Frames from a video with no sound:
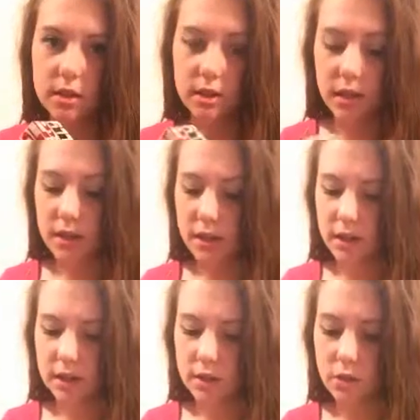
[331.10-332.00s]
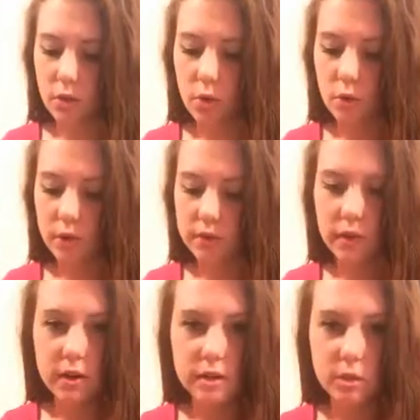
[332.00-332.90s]
yeah, so it's
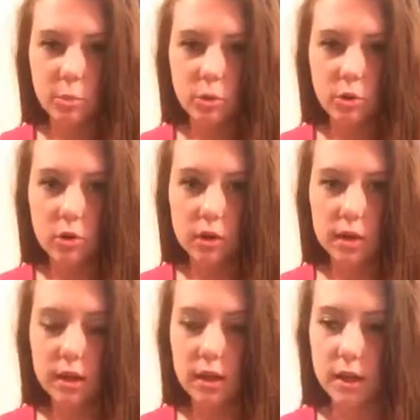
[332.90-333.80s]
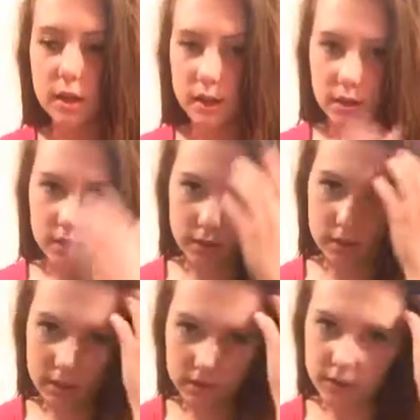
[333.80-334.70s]
very simple and
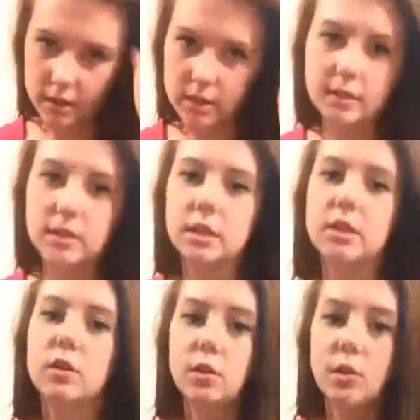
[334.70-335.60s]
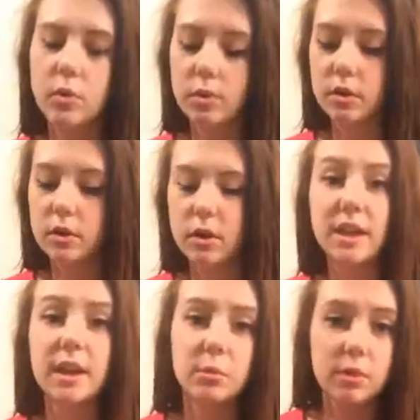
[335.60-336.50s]
it's very easy to do,
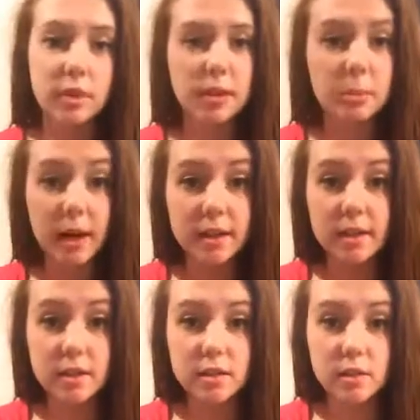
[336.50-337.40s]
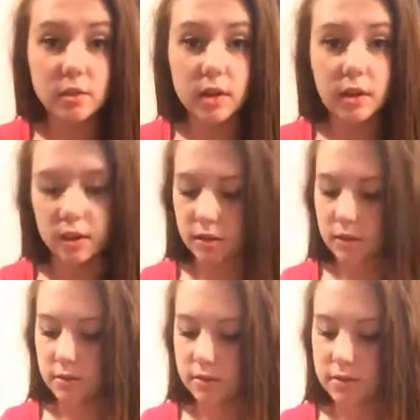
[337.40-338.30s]
and with a little practice you can
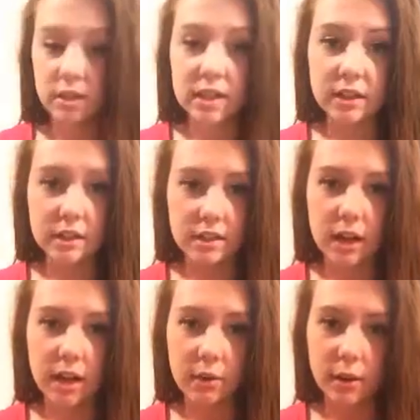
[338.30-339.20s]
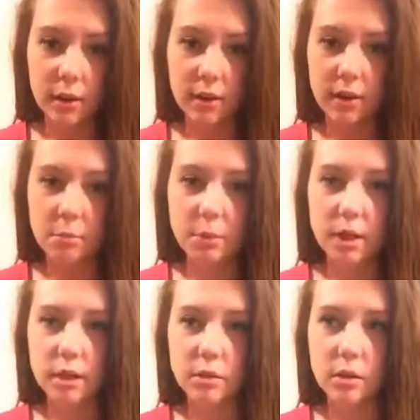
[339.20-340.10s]
nail it down
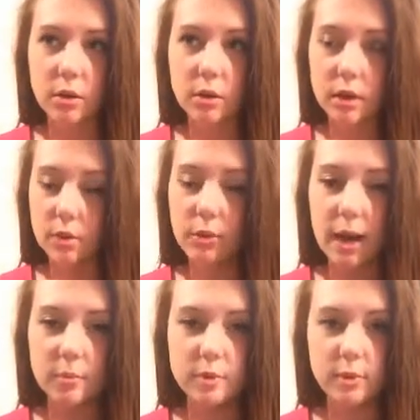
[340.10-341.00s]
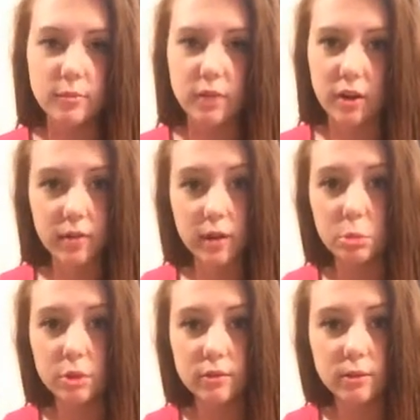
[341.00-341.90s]
and wrap some very, very
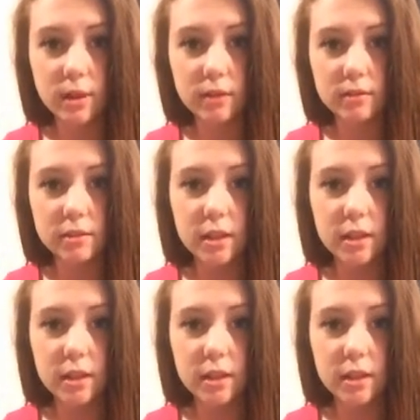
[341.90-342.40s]
beautiful gifts.